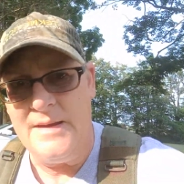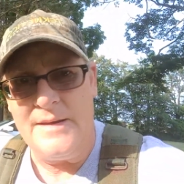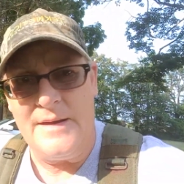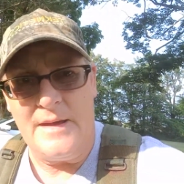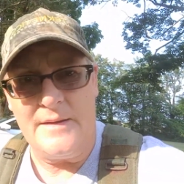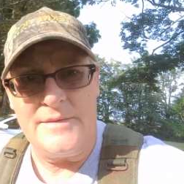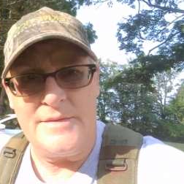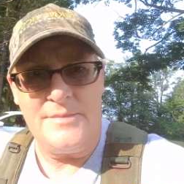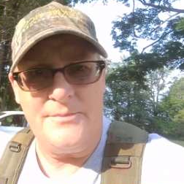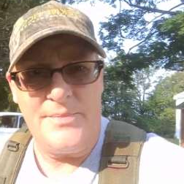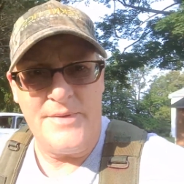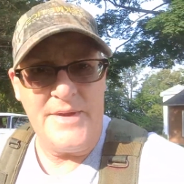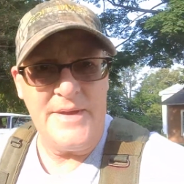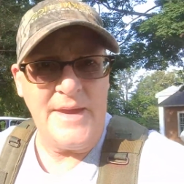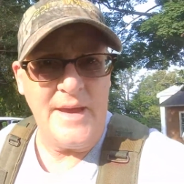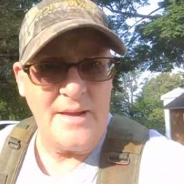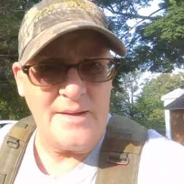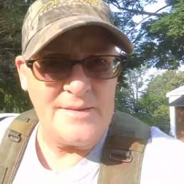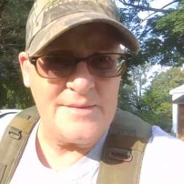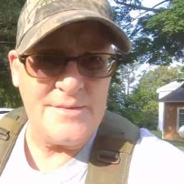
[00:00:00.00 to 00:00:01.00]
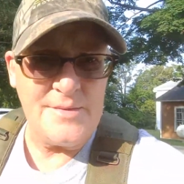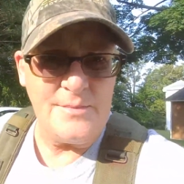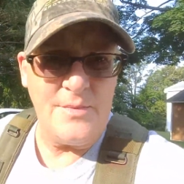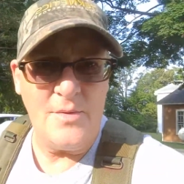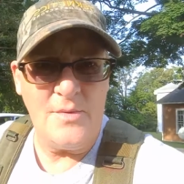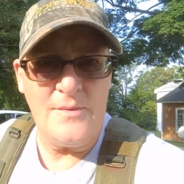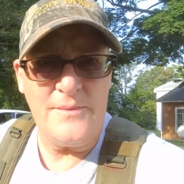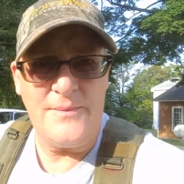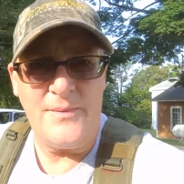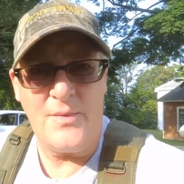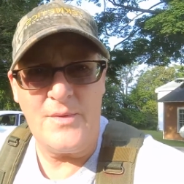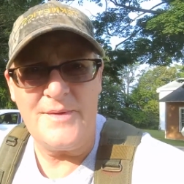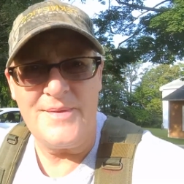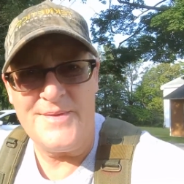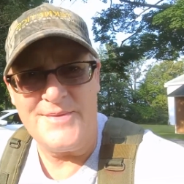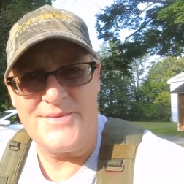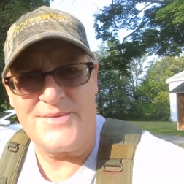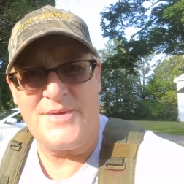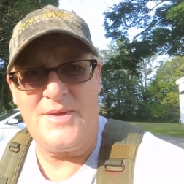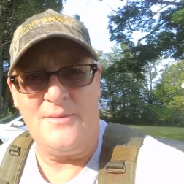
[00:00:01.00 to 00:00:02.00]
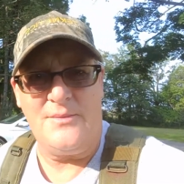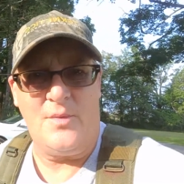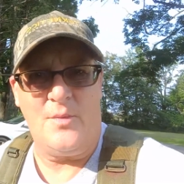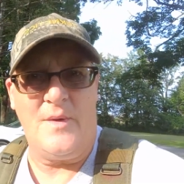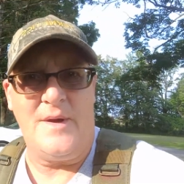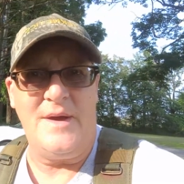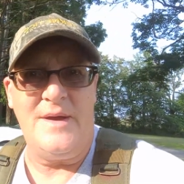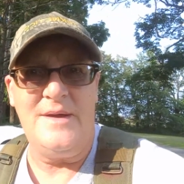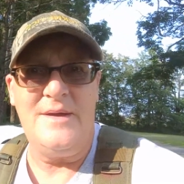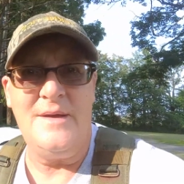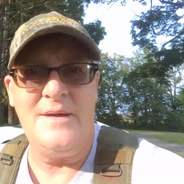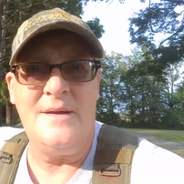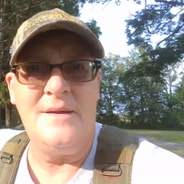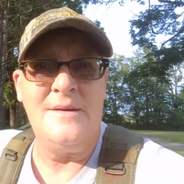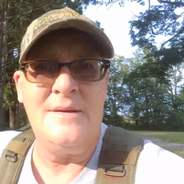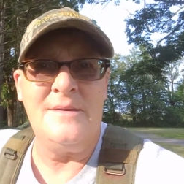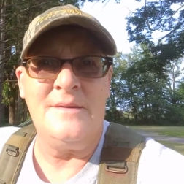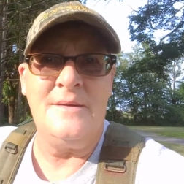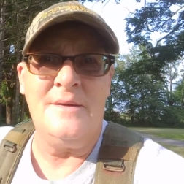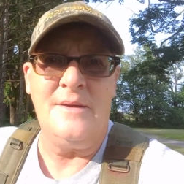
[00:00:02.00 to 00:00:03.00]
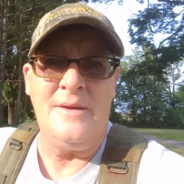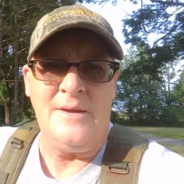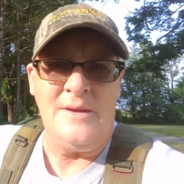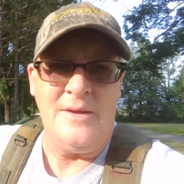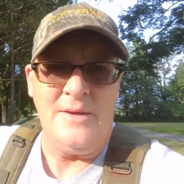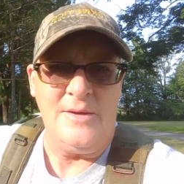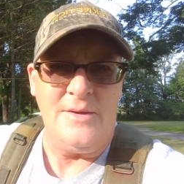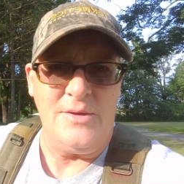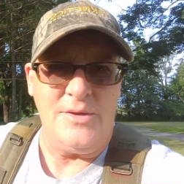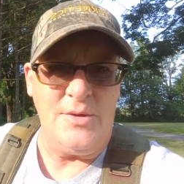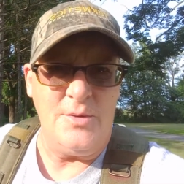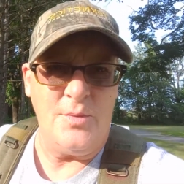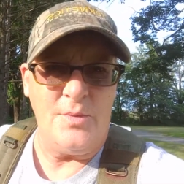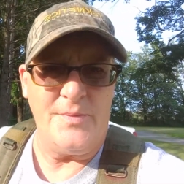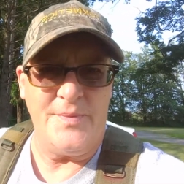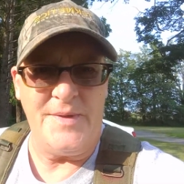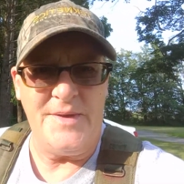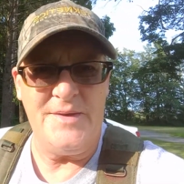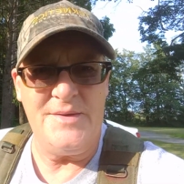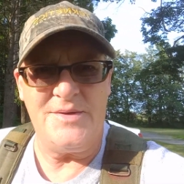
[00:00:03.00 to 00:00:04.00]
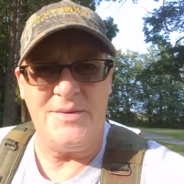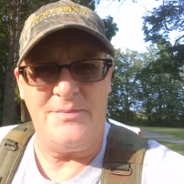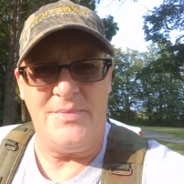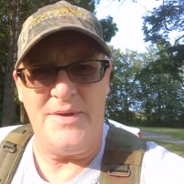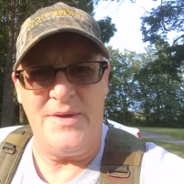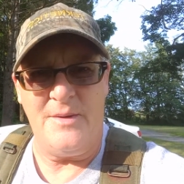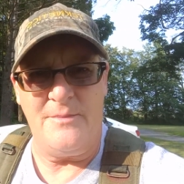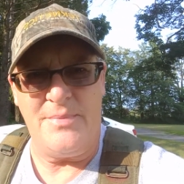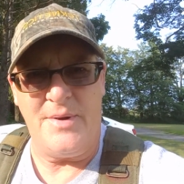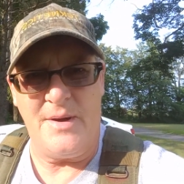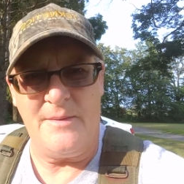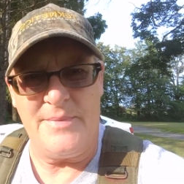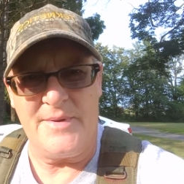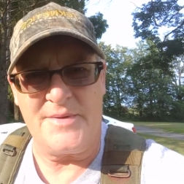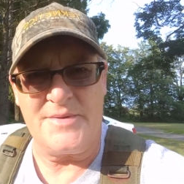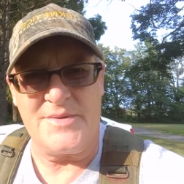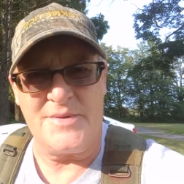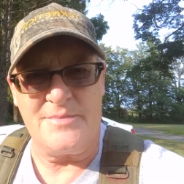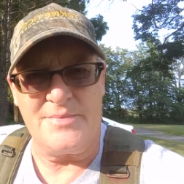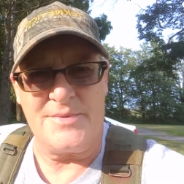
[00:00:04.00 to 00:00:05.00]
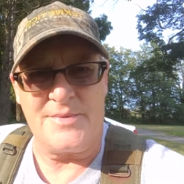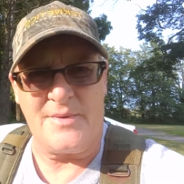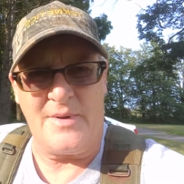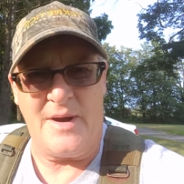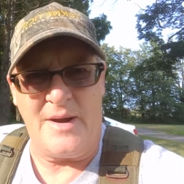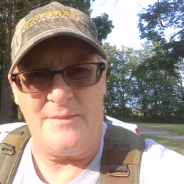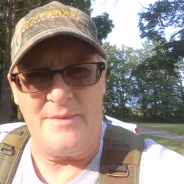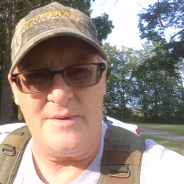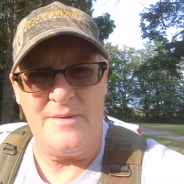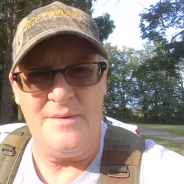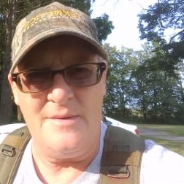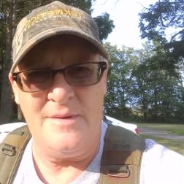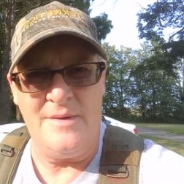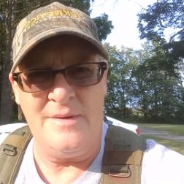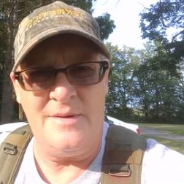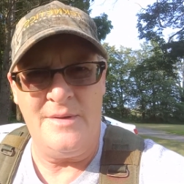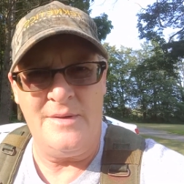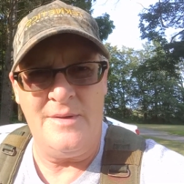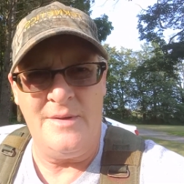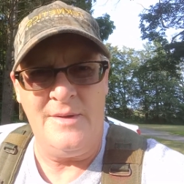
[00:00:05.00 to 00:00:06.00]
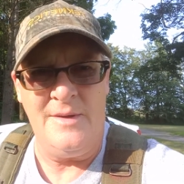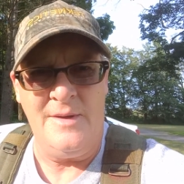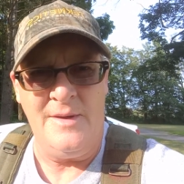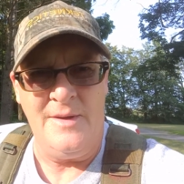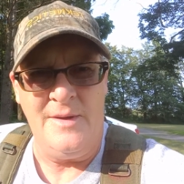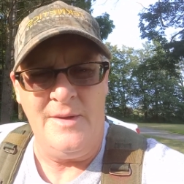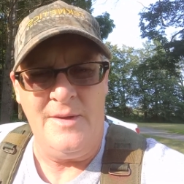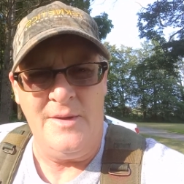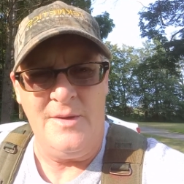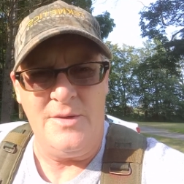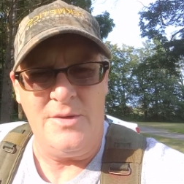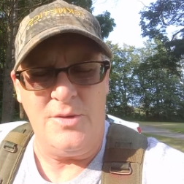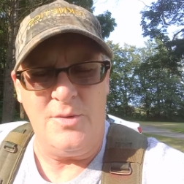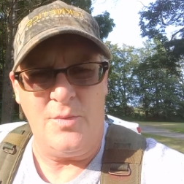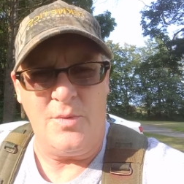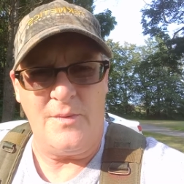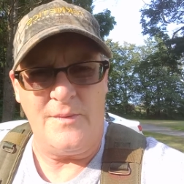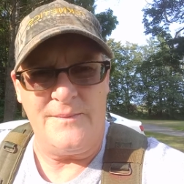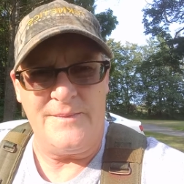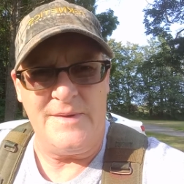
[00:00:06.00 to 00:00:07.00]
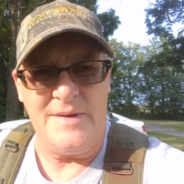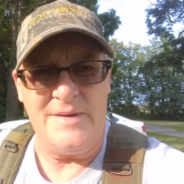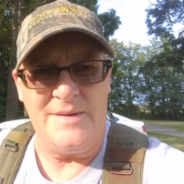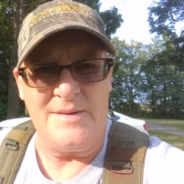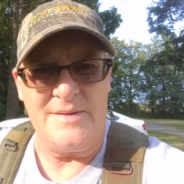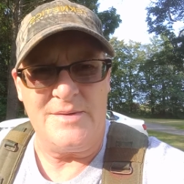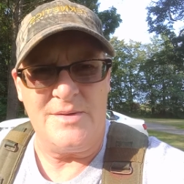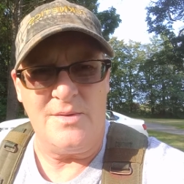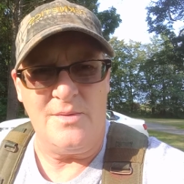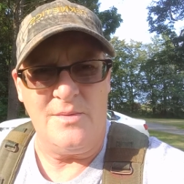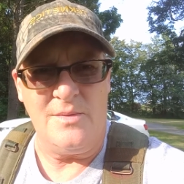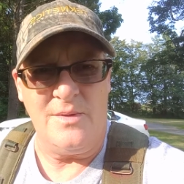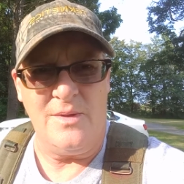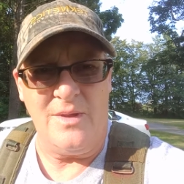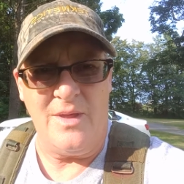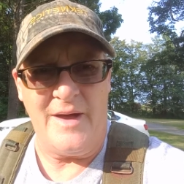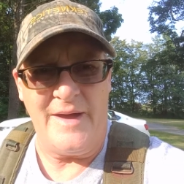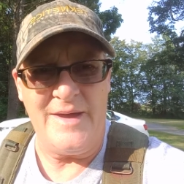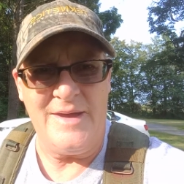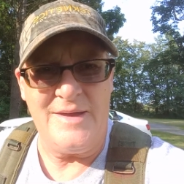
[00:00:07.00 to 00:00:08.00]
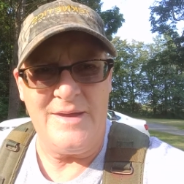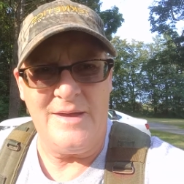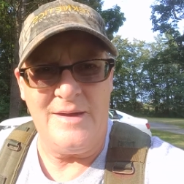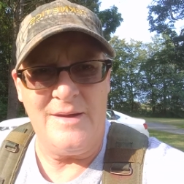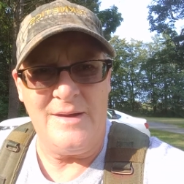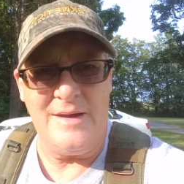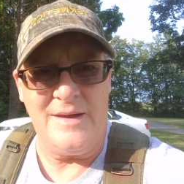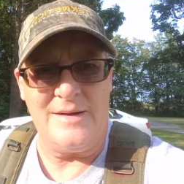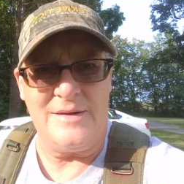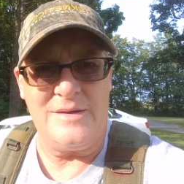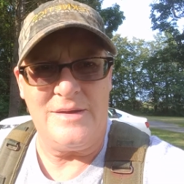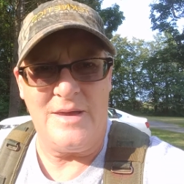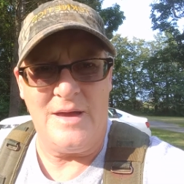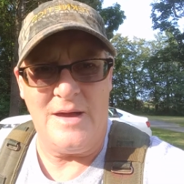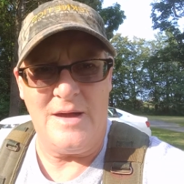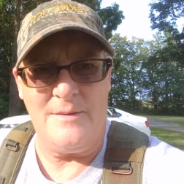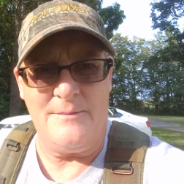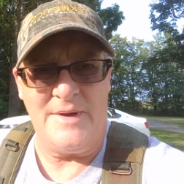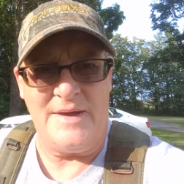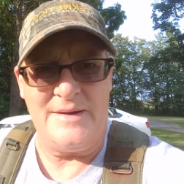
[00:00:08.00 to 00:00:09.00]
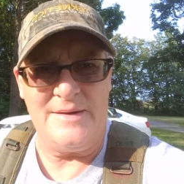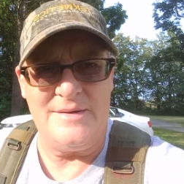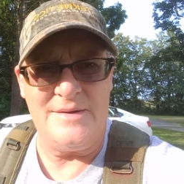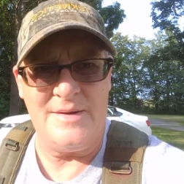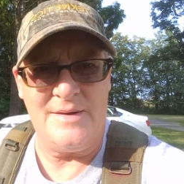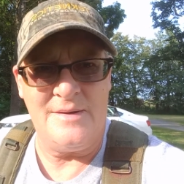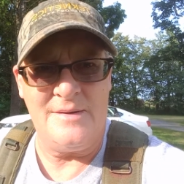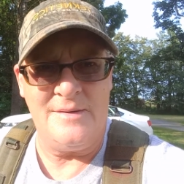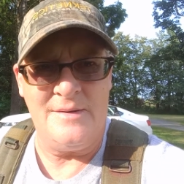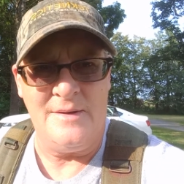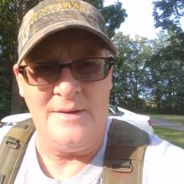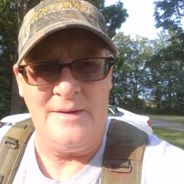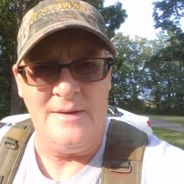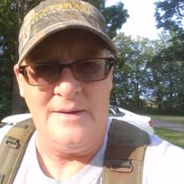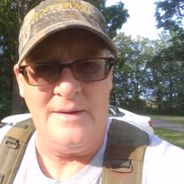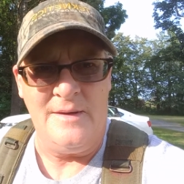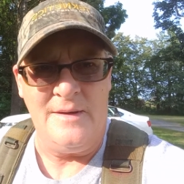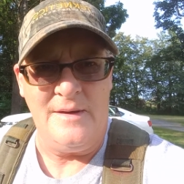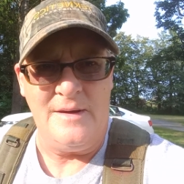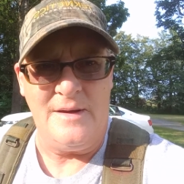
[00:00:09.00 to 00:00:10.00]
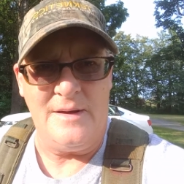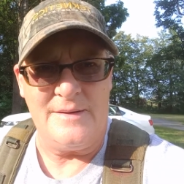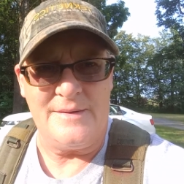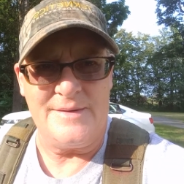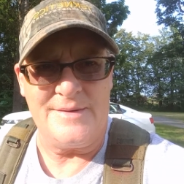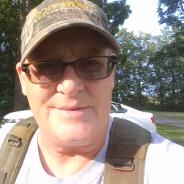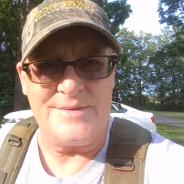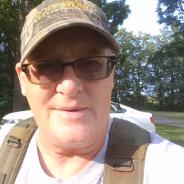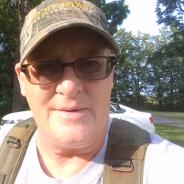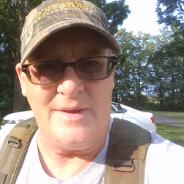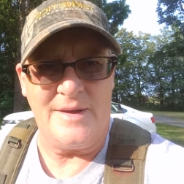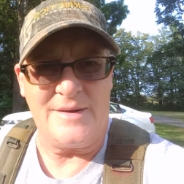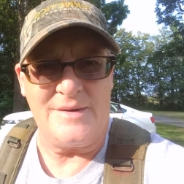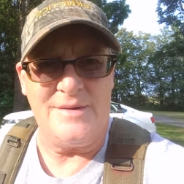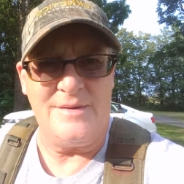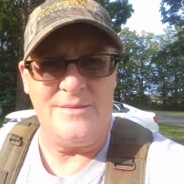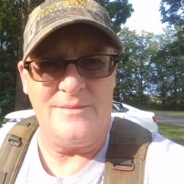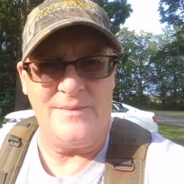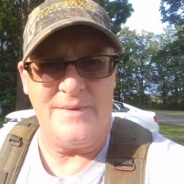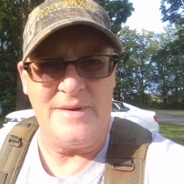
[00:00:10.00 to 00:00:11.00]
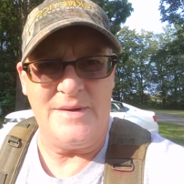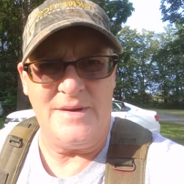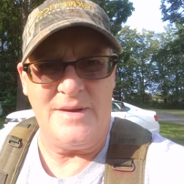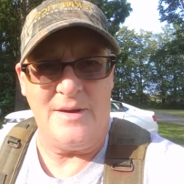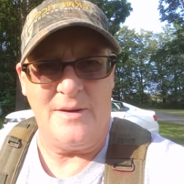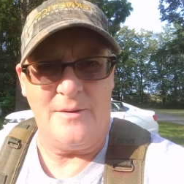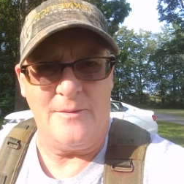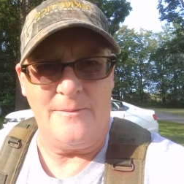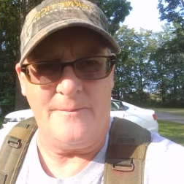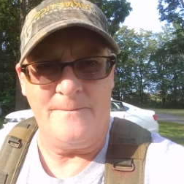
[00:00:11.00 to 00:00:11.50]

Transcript: Now, to be eligible for this giveaway, you will need to be a public subscriber. You will have needed to like and comment on the selected video.